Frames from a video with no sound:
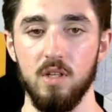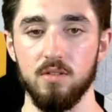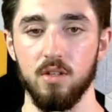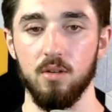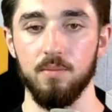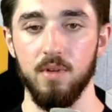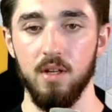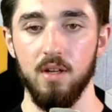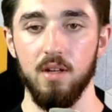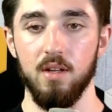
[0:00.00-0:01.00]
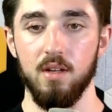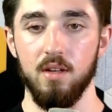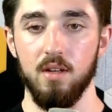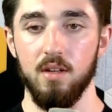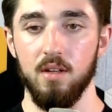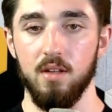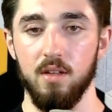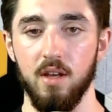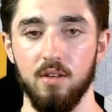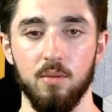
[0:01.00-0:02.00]
So
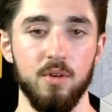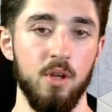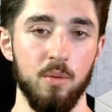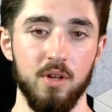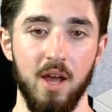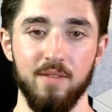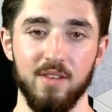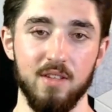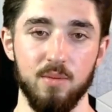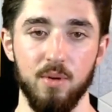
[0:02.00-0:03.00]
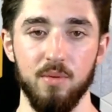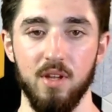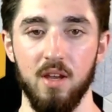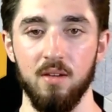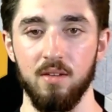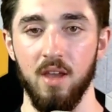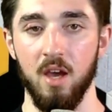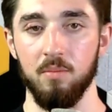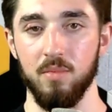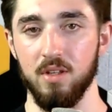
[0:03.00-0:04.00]
yeah, and you want to have like the 21-day
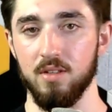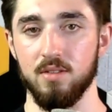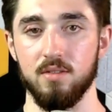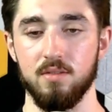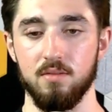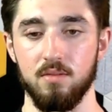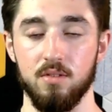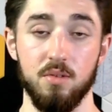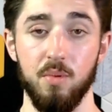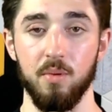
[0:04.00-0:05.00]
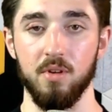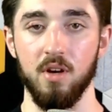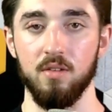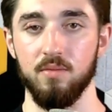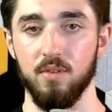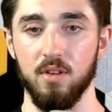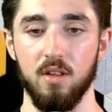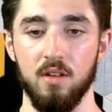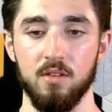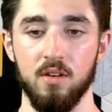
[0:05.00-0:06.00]
gap because some people are gone for a
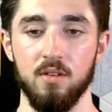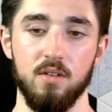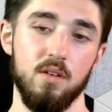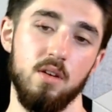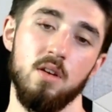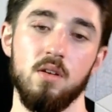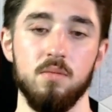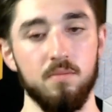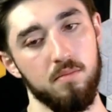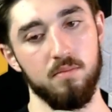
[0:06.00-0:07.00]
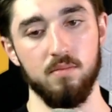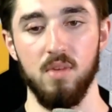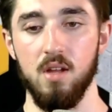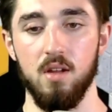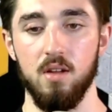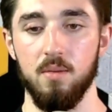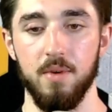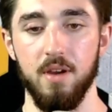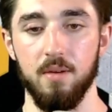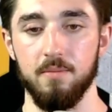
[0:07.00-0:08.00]
lot longer. But
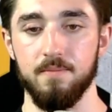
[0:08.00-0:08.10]
yeah.